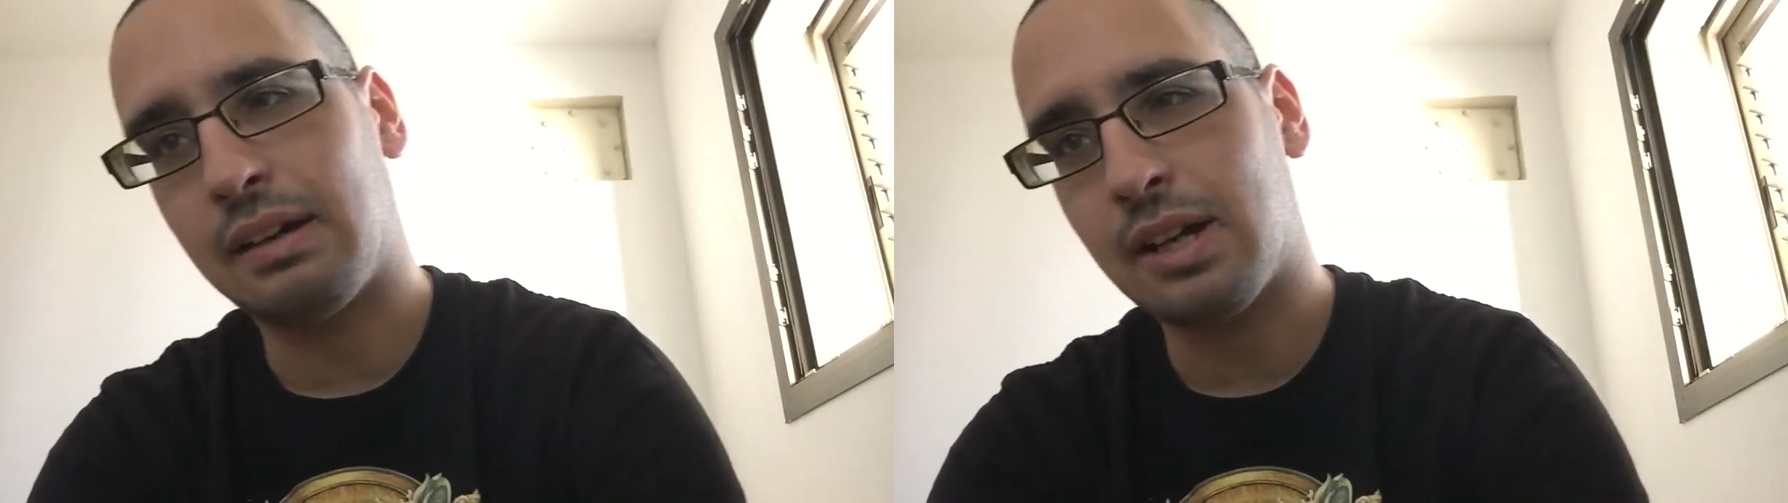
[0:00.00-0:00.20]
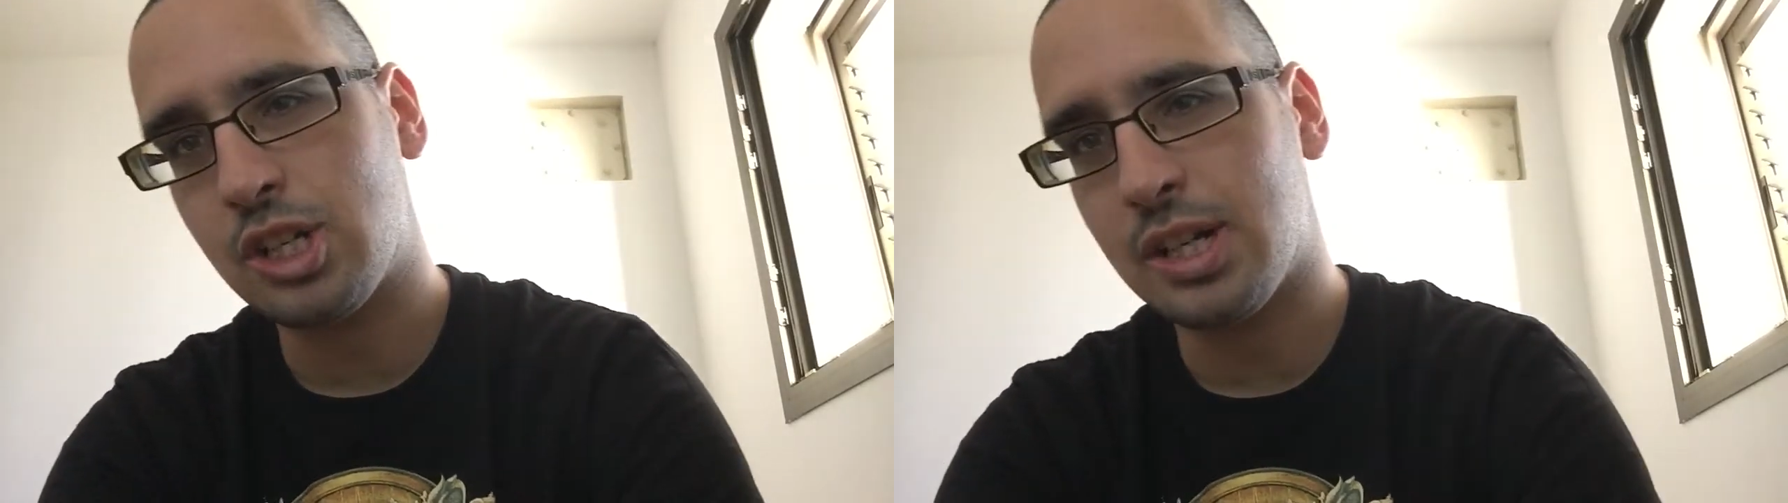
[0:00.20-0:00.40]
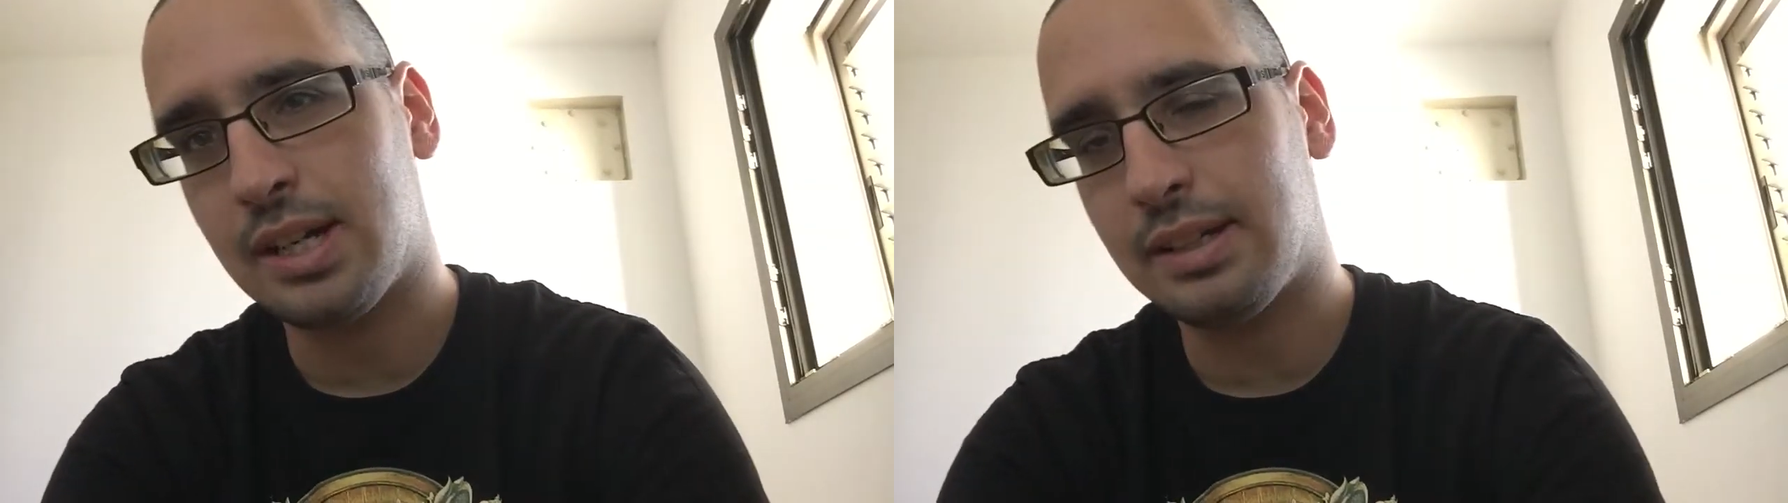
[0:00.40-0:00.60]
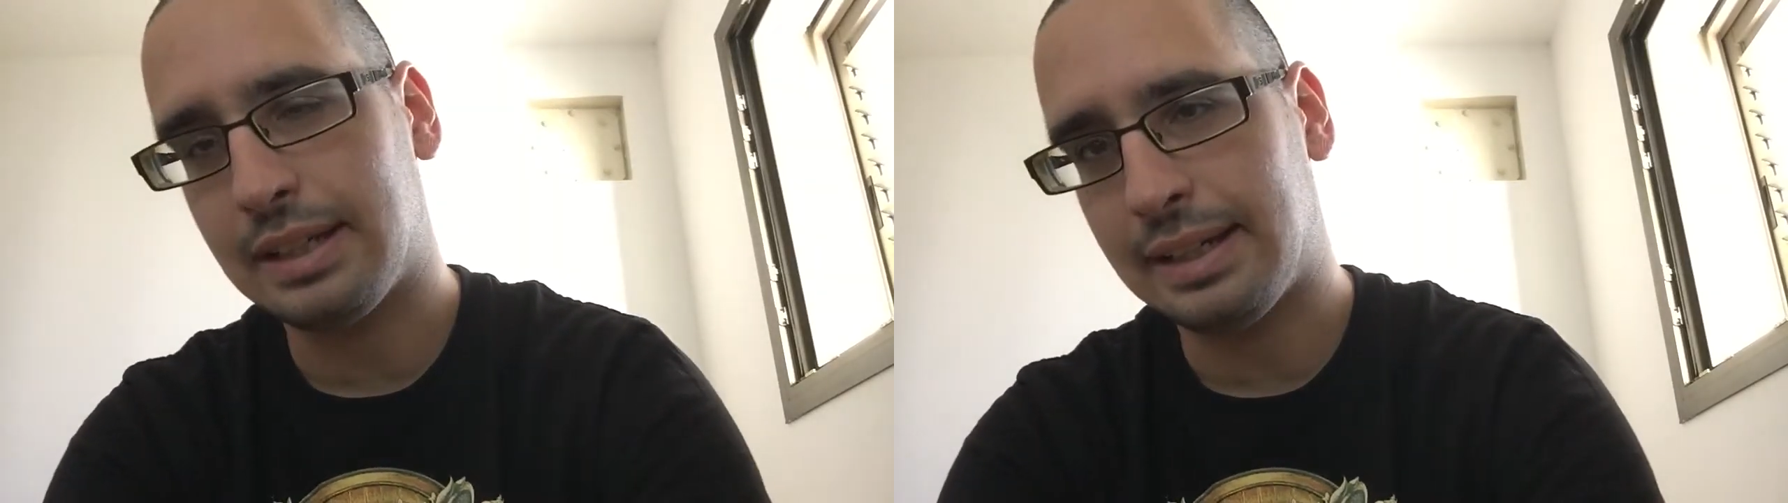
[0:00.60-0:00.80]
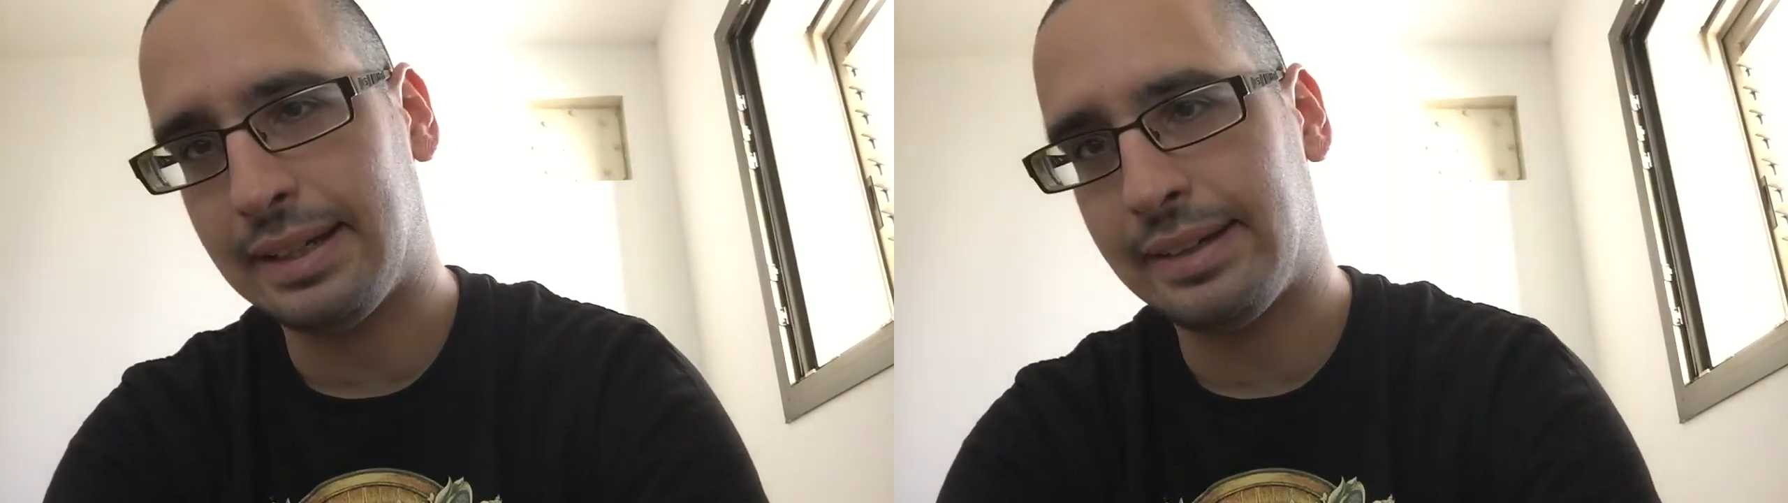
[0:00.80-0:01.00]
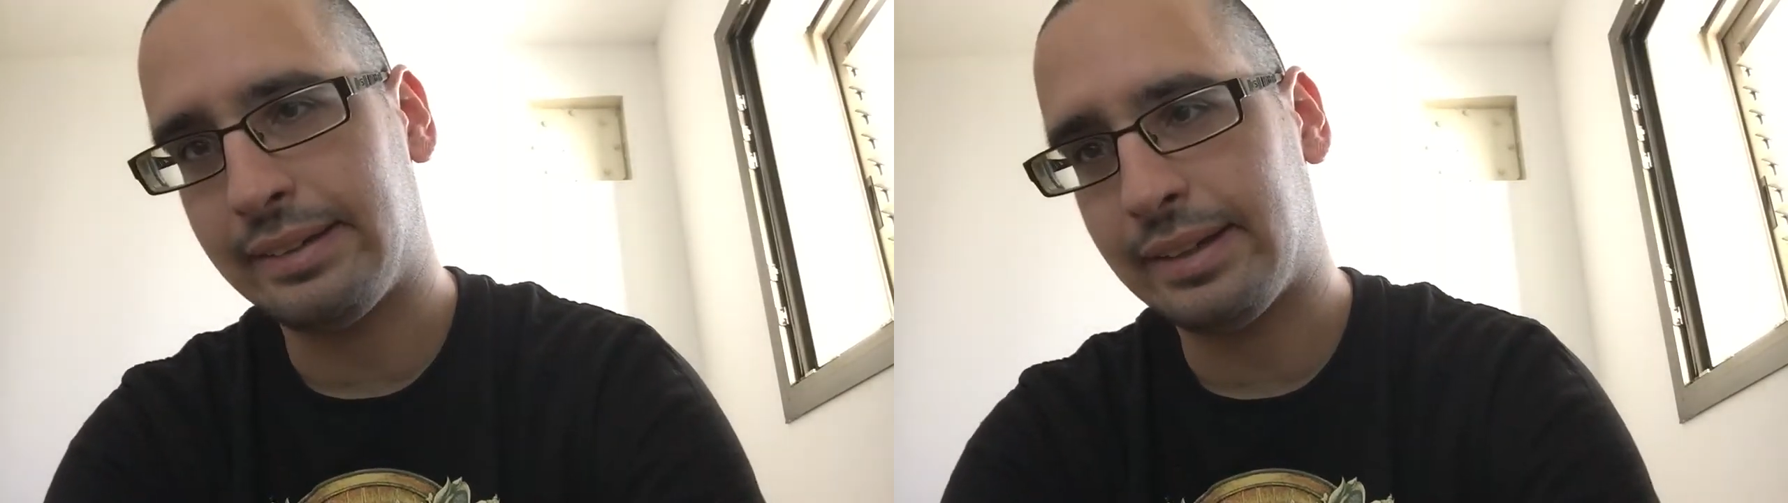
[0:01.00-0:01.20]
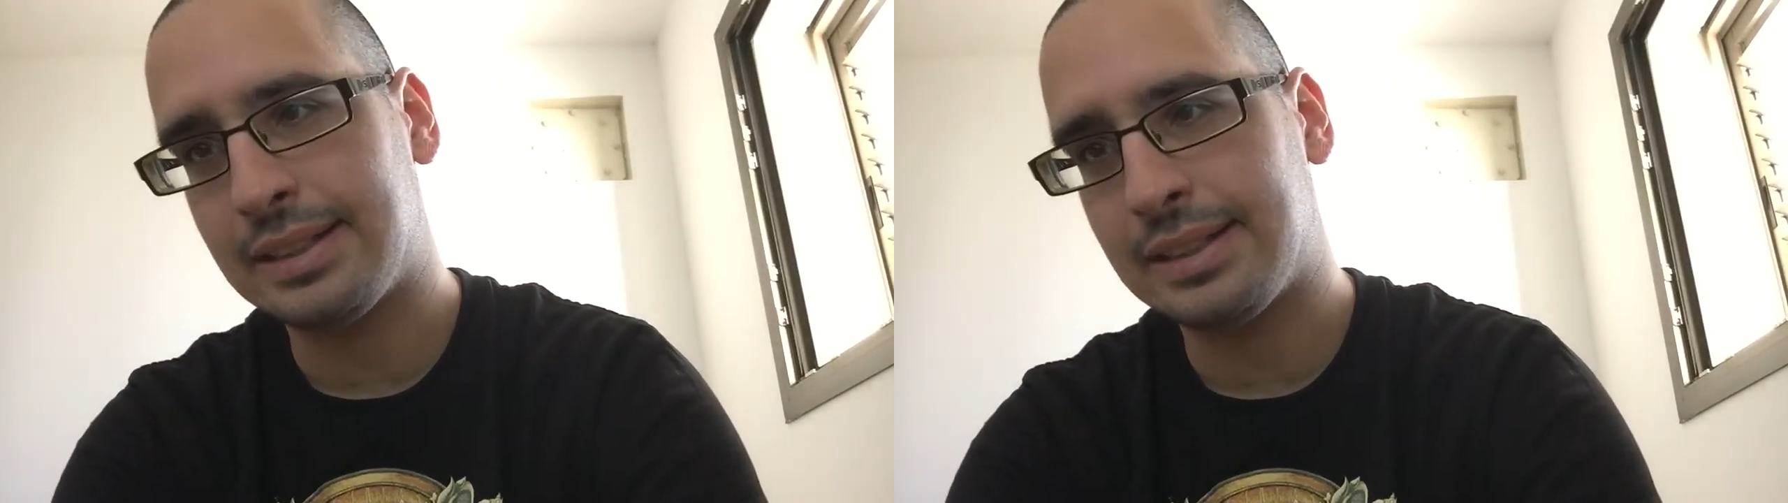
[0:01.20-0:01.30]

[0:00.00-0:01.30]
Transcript: Russia and